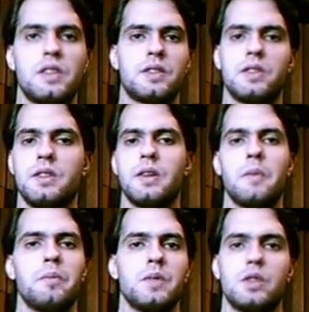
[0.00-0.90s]
this
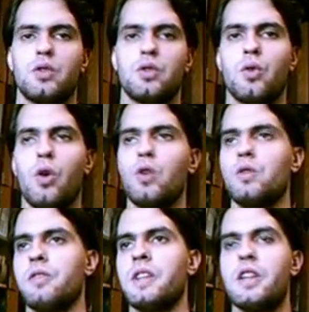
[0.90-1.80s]

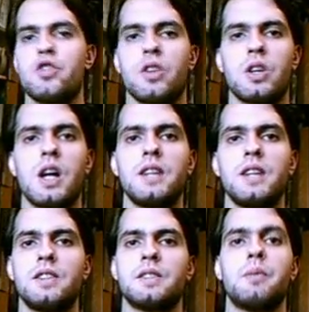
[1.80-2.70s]
so-called financial
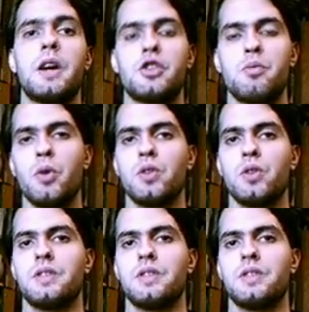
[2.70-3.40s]
crisis much